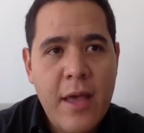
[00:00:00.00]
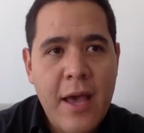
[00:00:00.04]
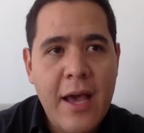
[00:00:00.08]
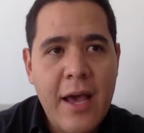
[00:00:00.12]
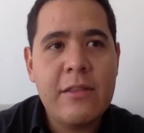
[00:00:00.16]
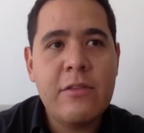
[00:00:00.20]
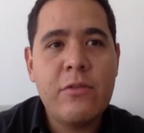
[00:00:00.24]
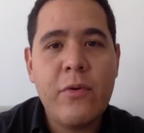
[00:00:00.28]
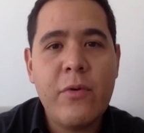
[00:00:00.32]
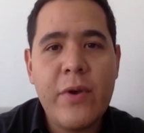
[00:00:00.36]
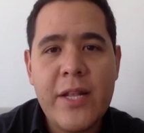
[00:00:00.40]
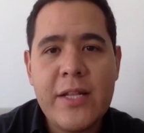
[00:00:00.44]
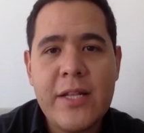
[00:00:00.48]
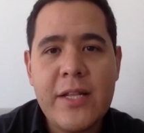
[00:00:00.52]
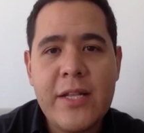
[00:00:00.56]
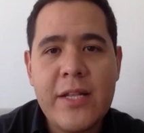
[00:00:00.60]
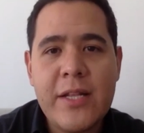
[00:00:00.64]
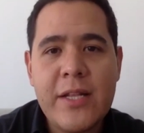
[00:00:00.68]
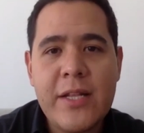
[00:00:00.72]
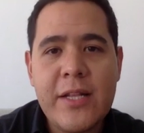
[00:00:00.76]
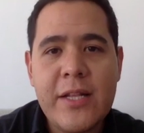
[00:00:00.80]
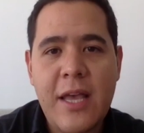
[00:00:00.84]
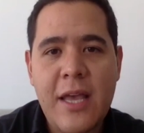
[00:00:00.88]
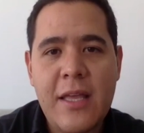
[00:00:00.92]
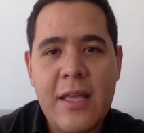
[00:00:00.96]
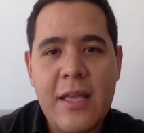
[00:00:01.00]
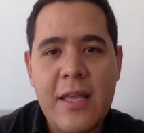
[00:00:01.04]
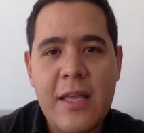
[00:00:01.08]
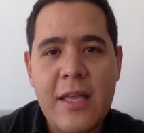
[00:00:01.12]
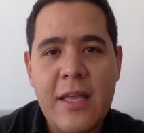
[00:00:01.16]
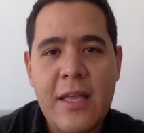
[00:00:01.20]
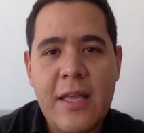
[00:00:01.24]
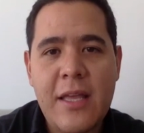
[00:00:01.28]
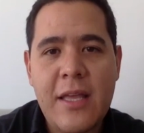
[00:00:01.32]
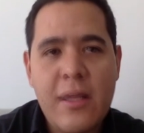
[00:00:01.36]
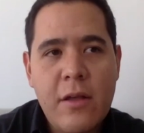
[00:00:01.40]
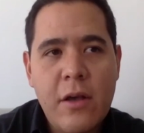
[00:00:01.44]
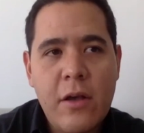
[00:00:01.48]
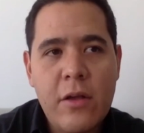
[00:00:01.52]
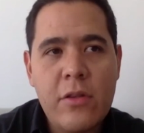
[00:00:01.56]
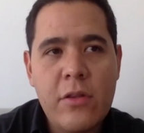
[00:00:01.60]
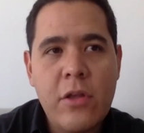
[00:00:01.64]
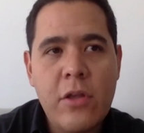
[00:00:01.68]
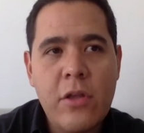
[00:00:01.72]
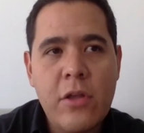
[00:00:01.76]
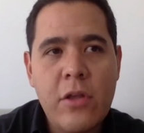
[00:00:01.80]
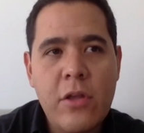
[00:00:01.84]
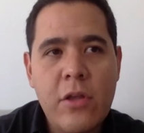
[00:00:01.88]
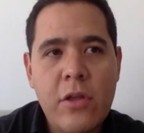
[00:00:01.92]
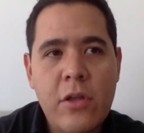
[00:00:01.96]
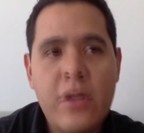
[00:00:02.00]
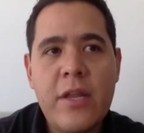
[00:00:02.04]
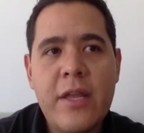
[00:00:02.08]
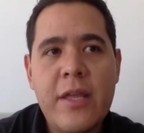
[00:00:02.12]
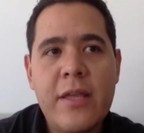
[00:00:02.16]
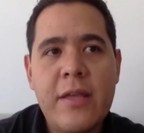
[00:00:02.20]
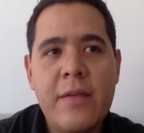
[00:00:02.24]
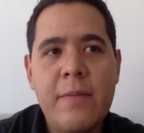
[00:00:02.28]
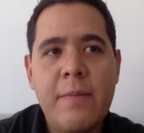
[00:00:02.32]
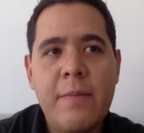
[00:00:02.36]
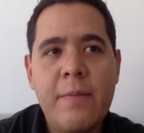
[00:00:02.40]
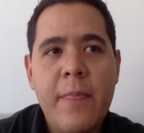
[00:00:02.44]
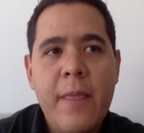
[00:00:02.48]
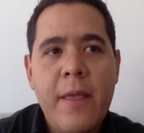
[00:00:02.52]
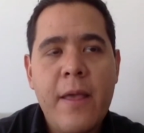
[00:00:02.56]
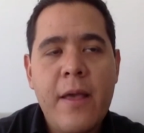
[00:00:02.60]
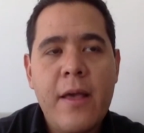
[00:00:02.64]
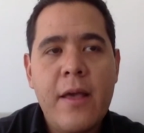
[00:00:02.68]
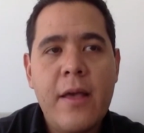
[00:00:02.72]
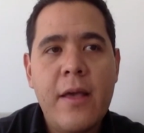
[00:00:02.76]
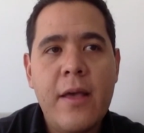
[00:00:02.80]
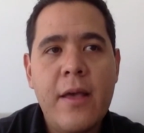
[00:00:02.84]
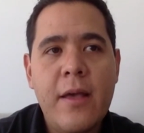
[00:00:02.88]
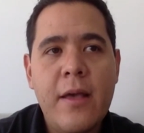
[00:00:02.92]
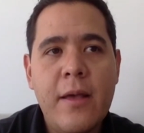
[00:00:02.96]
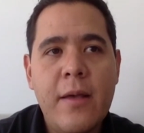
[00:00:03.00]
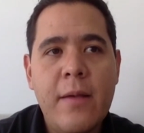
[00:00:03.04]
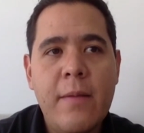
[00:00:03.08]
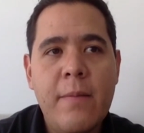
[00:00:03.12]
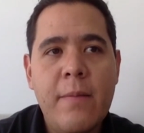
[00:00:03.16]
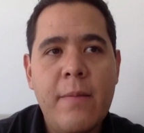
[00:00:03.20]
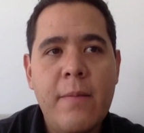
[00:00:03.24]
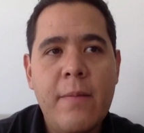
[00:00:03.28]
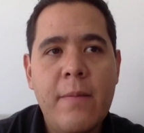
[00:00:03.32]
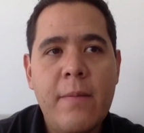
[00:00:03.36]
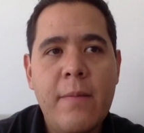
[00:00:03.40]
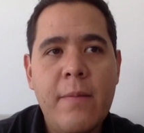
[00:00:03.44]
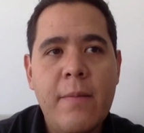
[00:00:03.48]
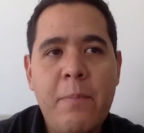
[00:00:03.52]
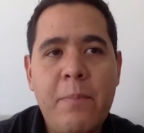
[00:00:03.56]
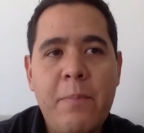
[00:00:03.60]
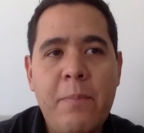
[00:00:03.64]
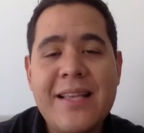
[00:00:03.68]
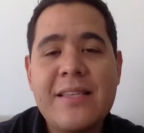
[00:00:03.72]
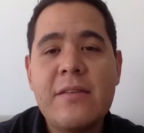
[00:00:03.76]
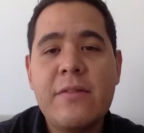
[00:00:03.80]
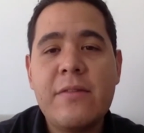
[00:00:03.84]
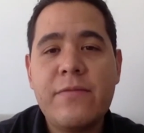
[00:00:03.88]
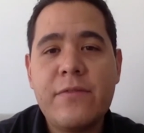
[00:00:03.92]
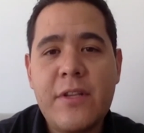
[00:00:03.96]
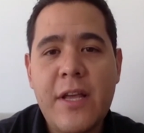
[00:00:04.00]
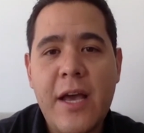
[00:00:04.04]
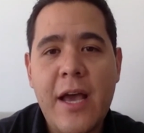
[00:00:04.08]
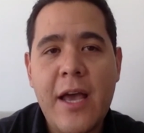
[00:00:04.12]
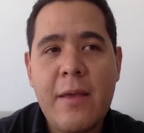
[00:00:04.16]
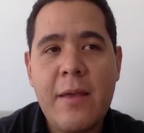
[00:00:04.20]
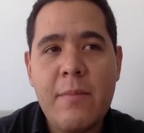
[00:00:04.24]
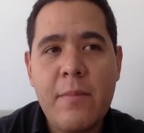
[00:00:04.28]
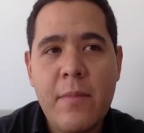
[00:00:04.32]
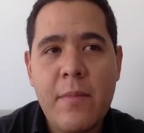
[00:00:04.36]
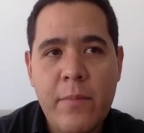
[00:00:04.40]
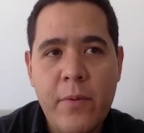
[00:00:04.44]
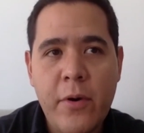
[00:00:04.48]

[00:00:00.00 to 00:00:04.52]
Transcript: and will sustain not only the pass of time,